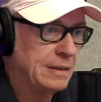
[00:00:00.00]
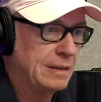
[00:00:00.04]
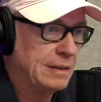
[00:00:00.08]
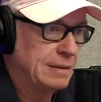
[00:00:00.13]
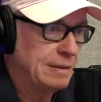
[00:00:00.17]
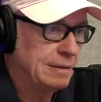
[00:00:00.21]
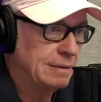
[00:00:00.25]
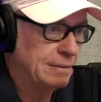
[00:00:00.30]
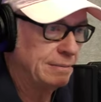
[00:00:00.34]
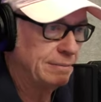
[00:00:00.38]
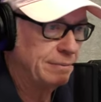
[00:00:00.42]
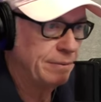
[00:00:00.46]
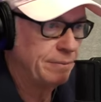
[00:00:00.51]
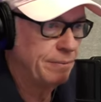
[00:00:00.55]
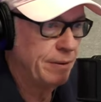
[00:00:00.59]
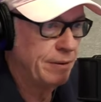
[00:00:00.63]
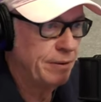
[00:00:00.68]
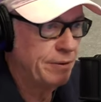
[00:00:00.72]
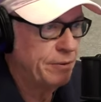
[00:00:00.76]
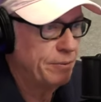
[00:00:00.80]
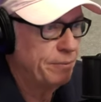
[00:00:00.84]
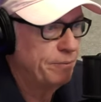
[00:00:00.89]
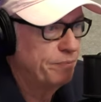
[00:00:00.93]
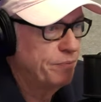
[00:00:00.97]
I
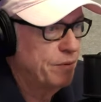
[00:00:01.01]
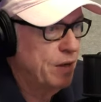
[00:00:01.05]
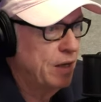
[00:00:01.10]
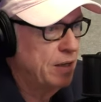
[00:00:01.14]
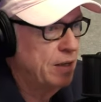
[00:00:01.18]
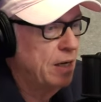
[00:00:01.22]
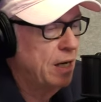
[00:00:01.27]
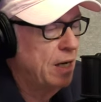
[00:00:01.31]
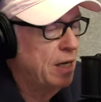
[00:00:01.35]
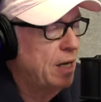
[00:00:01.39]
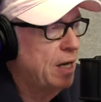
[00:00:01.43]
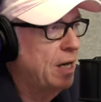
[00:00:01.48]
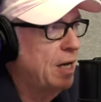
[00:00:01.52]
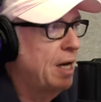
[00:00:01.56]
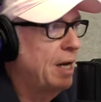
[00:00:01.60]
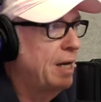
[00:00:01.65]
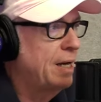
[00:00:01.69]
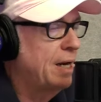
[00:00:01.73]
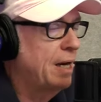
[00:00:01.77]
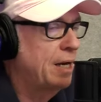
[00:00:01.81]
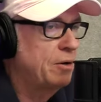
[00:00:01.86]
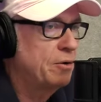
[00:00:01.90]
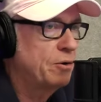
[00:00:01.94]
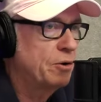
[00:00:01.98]
don't know.
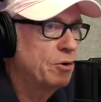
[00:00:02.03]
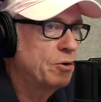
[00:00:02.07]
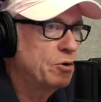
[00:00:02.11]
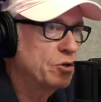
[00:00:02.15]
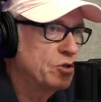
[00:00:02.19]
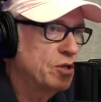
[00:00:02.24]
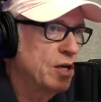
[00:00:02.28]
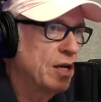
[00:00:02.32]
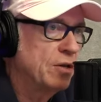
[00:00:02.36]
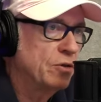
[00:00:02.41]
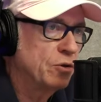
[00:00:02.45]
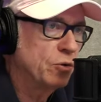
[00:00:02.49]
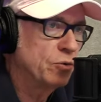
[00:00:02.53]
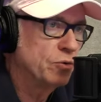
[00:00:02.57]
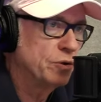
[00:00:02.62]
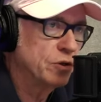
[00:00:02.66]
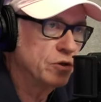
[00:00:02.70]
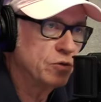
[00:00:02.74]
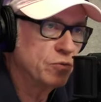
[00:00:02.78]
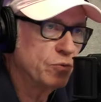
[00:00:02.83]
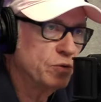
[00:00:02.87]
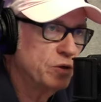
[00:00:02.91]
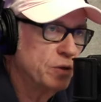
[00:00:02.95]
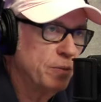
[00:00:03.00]
I don't understand, though,
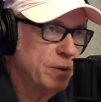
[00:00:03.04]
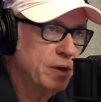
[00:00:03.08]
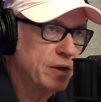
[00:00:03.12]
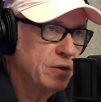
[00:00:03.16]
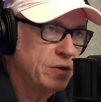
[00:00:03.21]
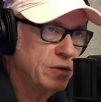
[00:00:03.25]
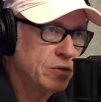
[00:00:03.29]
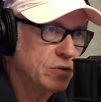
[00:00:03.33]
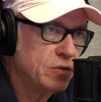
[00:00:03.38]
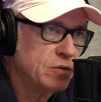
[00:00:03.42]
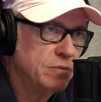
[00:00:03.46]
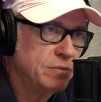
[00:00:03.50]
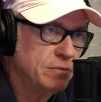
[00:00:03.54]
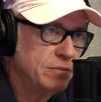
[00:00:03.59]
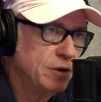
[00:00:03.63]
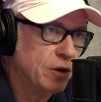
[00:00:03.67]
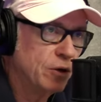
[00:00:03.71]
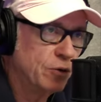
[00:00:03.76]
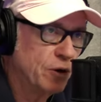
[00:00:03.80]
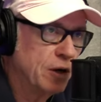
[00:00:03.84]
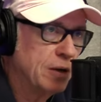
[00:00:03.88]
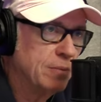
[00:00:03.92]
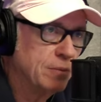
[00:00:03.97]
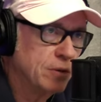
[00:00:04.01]
these when you make these
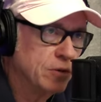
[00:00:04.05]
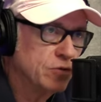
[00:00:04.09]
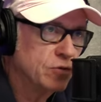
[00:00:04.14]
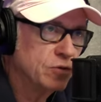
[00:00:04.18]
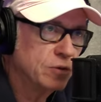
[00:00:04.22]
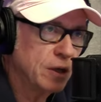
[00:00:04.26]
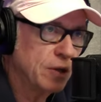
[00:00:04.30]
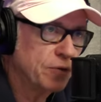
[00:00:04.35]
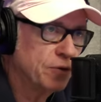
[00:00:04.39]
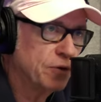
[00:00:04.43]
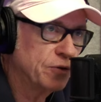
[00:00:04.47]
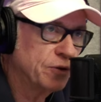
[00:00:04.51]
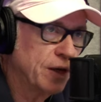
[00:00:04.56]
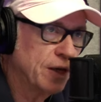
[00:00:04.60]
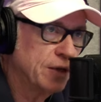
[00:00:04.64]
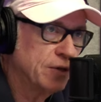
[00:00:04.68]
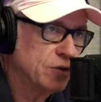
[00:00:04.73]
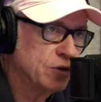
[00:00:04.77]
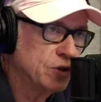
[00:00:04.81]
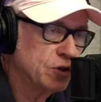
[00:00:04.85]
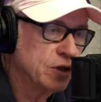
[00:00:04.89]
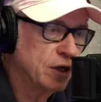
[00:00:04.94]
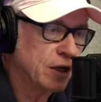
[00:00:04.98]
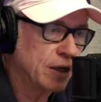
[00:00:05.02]
agreements. I thought they had
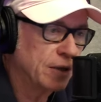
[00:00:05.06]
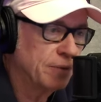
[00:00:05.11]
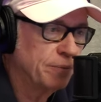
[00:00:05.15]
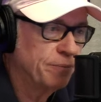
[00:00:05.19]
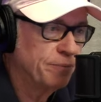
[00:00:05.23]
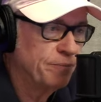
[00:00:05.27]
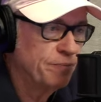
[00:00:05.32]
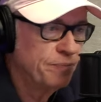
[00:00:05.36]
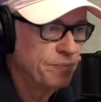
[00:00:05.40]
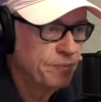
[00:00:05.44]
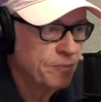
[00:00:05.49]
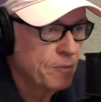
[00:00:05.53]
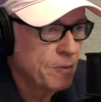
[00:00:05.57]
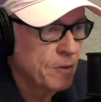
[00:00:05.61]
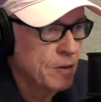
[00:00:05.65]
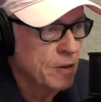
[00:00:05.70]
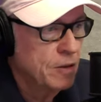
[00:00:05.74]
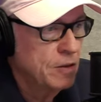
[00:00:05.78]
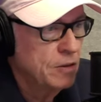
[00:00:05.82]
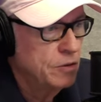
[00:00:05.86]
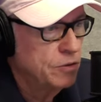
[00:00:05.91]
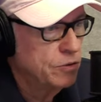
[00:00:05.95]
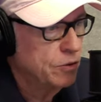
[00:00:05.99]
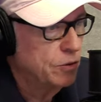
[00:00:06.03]
to stick.
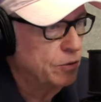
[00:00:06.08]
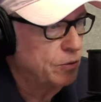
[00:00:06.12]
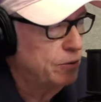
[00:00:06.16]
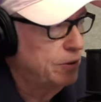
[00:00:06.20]
So,